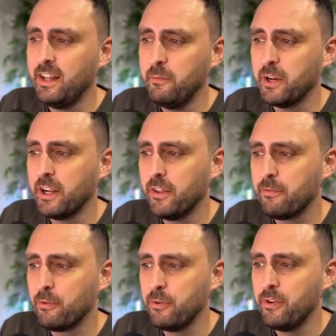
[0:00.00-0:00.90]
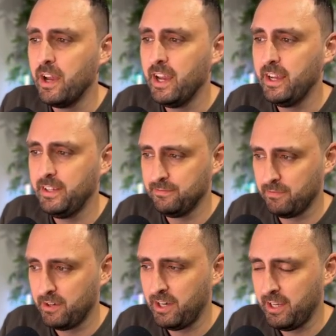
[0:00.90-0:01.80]
And then we're going to go through a
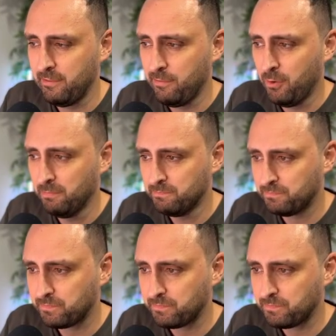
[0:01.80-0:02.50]
lead form.